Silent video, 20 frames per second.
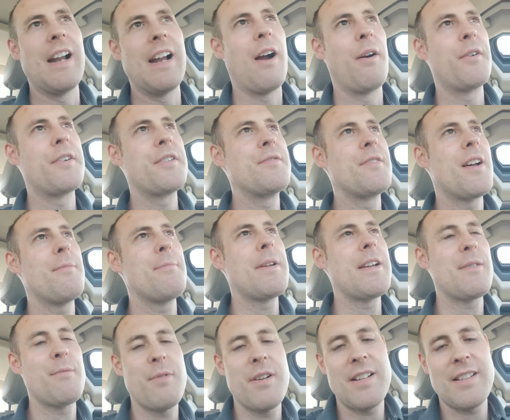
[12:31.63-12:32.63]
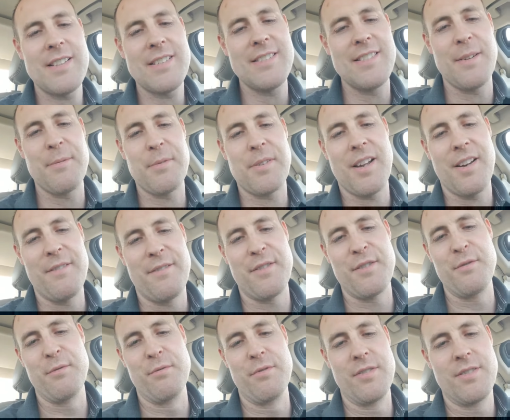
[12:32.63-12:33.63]
How are you not bandwagon? I'm
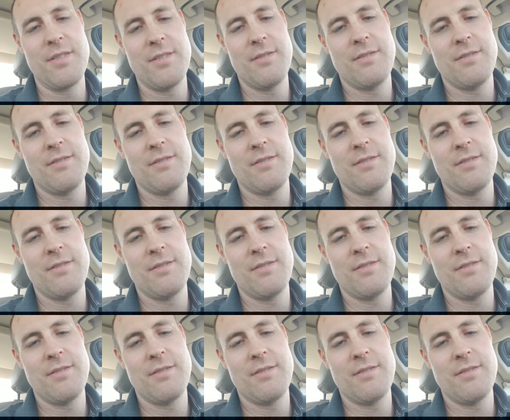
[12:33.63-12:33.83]
confused.